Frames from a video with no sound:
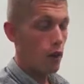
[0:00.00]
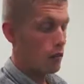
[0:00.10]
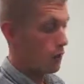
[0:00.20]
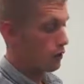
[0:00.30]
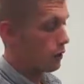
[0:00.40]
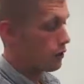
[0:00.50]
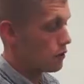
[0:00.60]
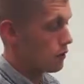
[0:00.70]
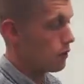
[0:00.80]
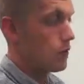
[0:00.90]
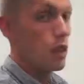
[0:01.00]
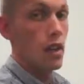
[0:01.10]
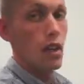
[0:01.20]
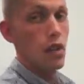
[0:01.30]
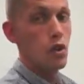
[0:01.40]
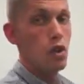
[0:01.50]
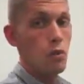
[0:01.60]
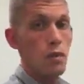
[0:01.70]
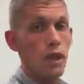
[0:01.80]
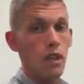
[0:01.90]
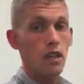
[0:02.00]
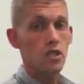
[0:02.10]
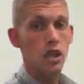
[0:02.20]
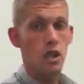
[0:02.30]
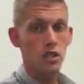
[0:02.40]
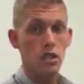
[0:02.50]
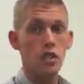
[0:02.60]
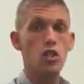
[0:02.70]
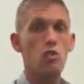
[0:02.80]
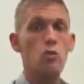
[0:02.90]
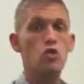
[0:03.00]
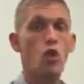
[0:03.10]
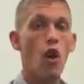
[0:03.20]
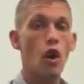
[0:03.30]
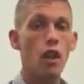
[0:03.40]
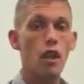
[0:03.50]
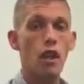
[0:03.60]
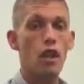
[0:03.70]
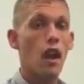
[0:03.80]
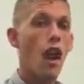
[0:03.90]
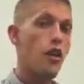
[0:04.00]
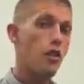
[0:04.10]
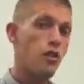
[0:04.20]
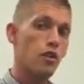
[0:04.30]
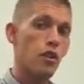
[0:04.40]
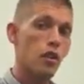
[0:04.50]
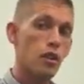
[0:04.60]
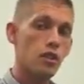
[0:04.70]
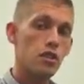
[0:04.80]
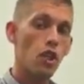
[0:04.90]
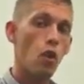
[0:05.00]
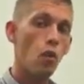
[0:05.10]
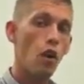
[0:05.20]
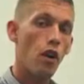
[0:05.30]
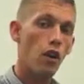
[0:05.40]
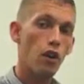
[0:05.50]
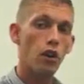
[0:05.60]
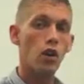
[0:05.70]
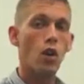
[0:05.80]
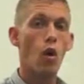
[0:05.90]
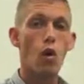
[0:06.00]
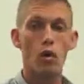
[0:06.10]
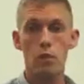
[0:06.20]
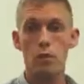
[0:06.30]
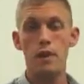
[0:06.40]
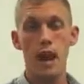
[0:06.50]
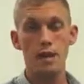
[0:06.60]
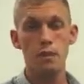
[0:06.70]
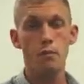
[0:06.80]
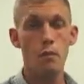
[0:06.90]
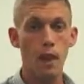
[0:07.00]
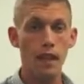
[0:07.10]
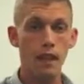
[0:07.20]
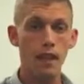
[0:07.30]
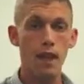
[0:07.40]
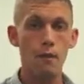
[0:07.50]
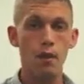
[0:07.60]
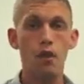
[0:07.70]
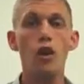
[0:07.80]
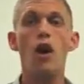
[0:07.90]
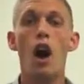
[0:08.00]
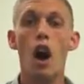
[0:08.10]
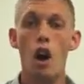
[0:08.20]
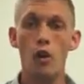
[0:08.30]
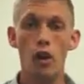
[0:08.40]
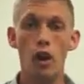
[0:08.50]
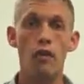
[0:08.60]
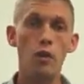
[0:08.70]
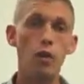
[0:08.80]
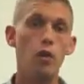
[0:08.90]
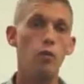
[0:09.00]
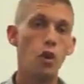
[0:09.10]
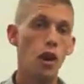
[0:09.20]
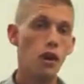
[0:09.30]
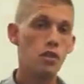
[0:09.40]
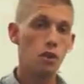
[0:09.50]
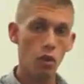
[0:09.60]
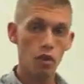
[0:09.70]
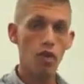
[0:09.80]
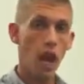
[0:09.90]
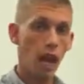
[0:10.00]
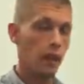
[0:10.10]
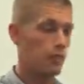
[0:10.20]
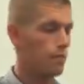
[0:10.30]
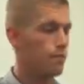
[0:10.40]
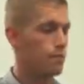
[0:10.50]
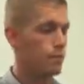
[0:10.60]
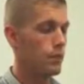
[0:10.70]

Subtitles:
iron filters, you should be getting a suction. It should be drawing either the salt water or the potassium permanganate chemical out of your brine storage tank.